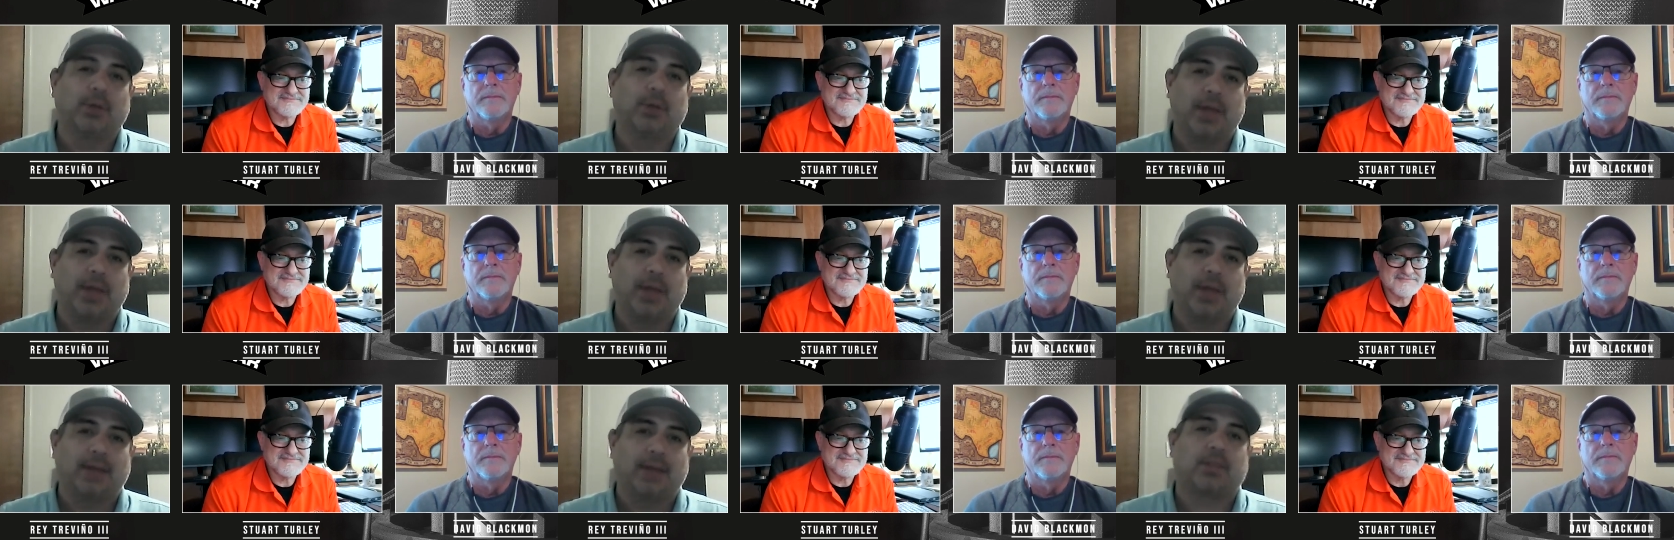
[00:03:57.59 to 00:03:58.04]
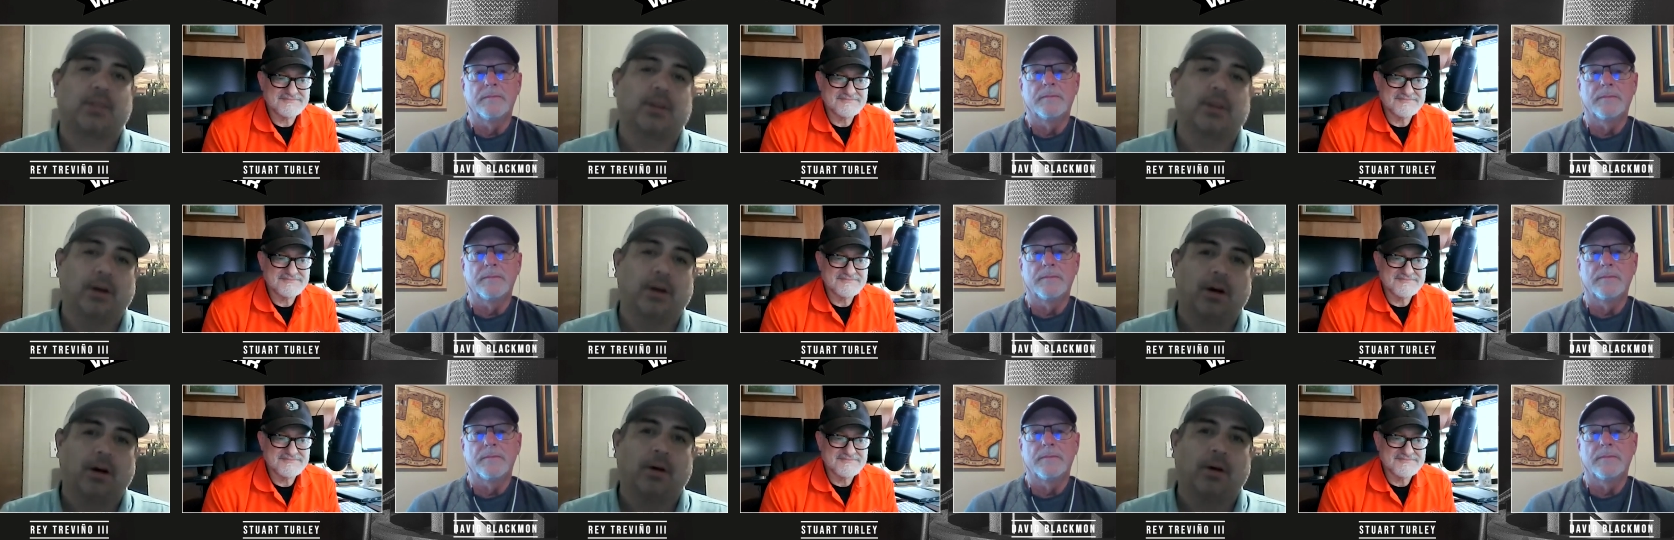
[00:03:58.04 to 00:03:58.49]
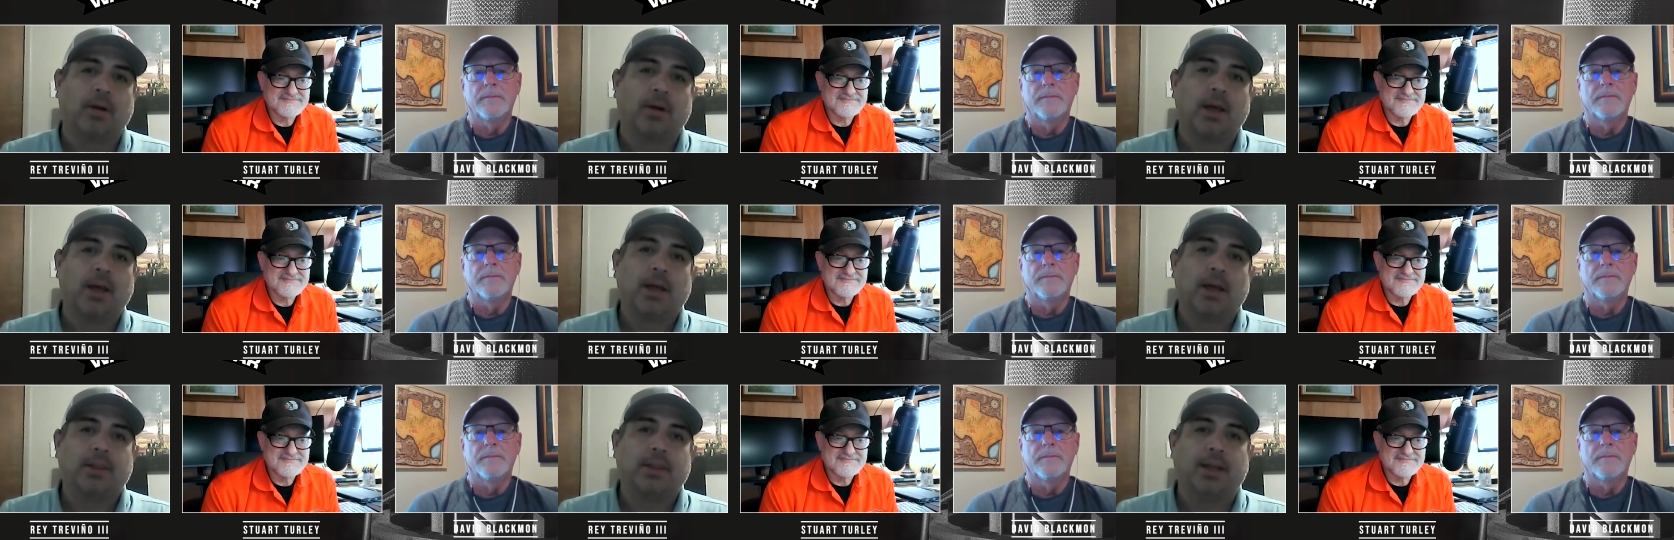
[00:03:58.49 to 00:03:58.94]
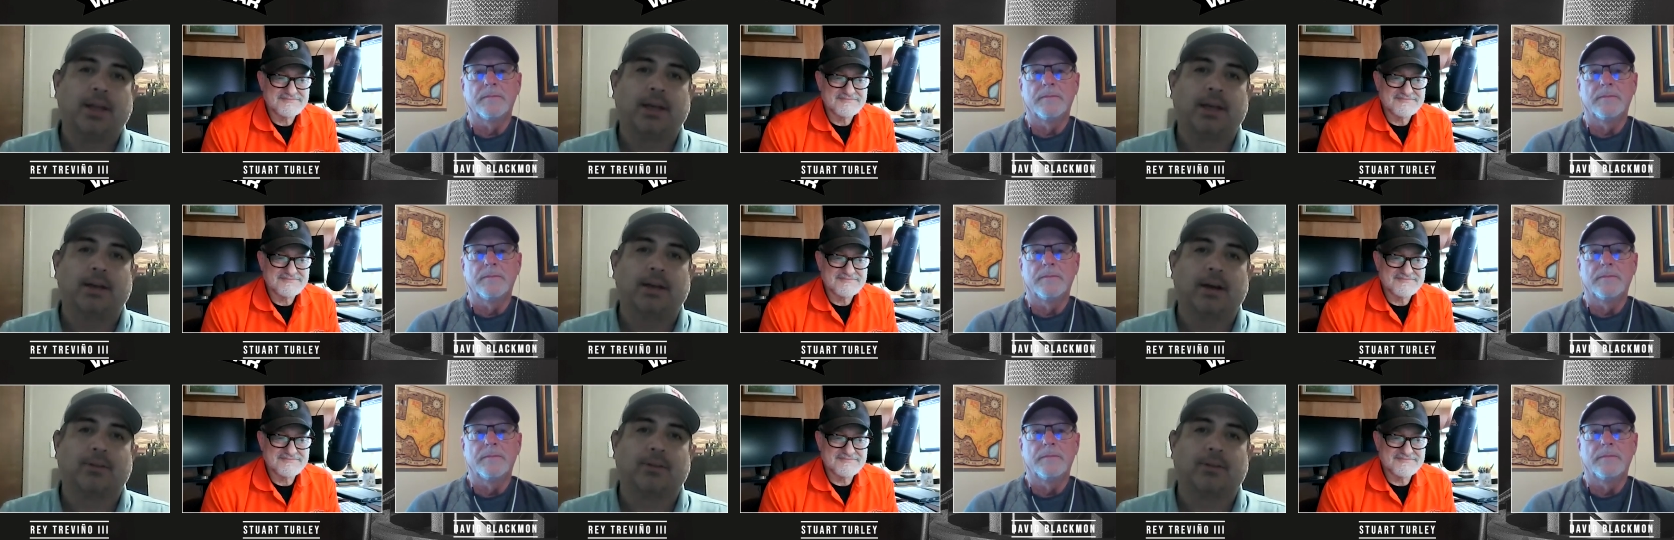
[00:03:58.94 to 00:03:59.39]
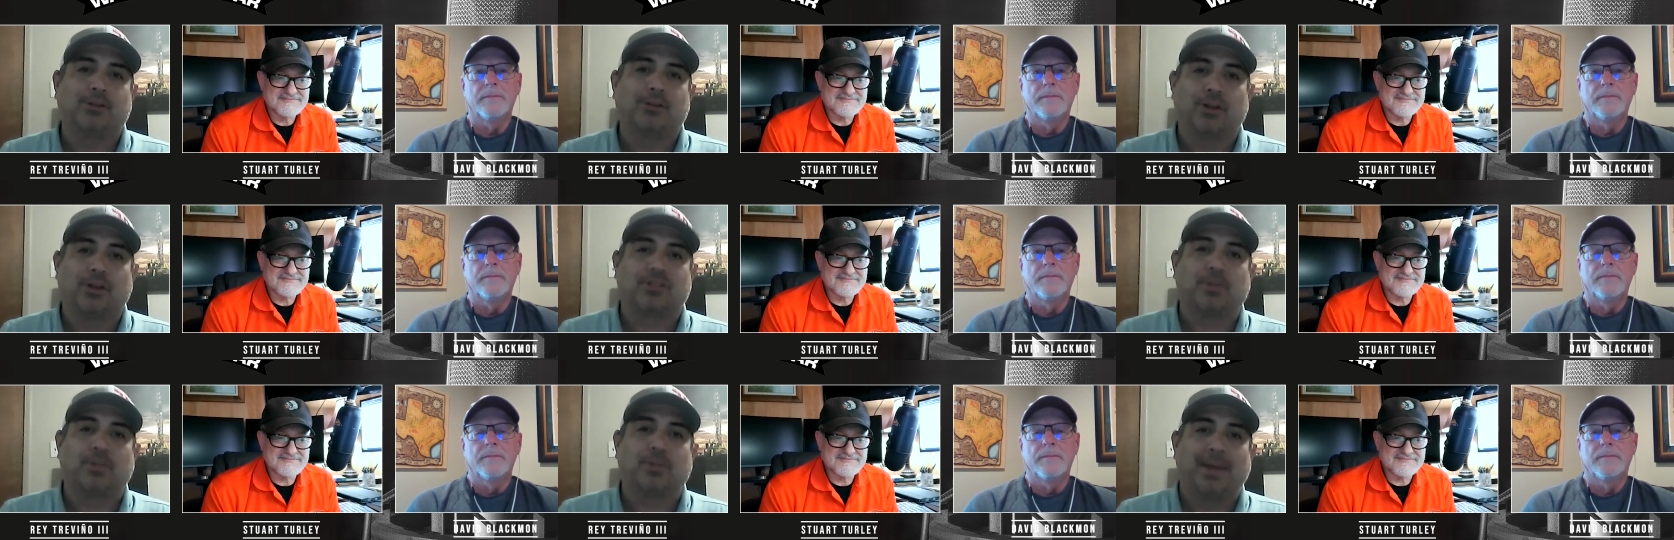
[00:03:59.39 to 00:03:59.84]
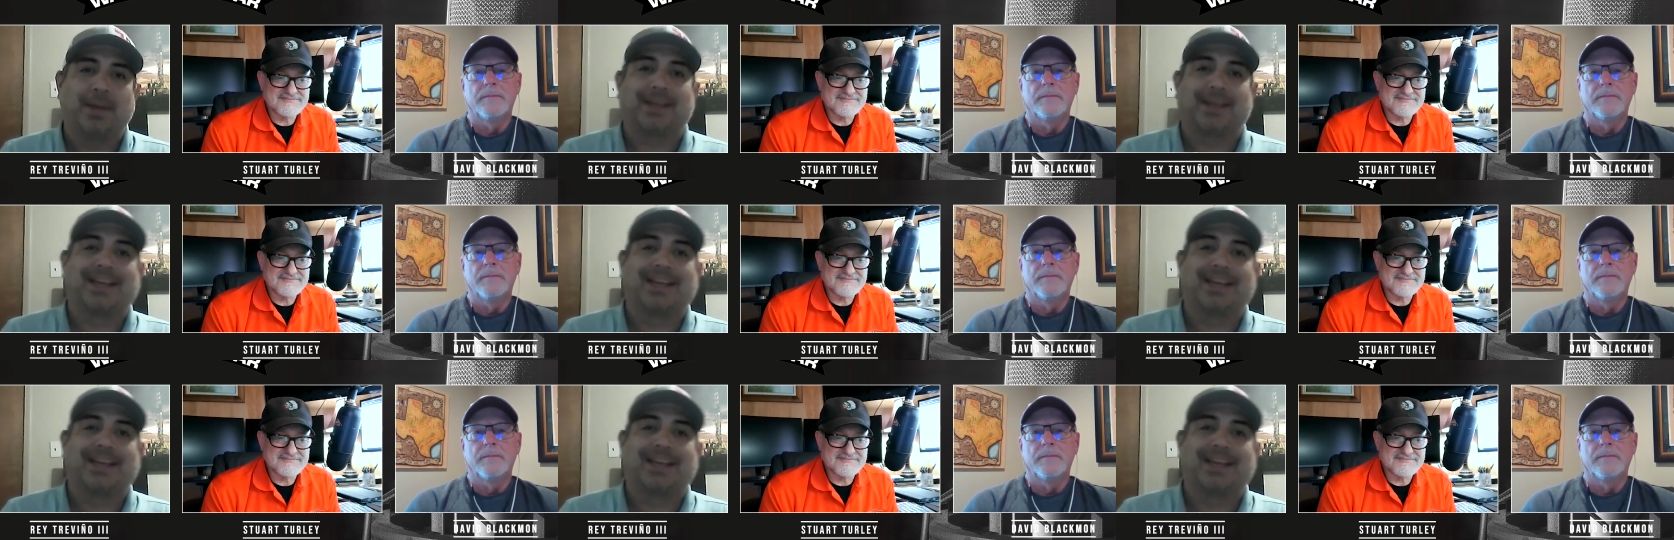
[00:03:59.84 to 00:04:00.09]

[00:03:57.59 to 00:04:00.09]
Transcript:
Speaker 1: with ethanol than it does just to make a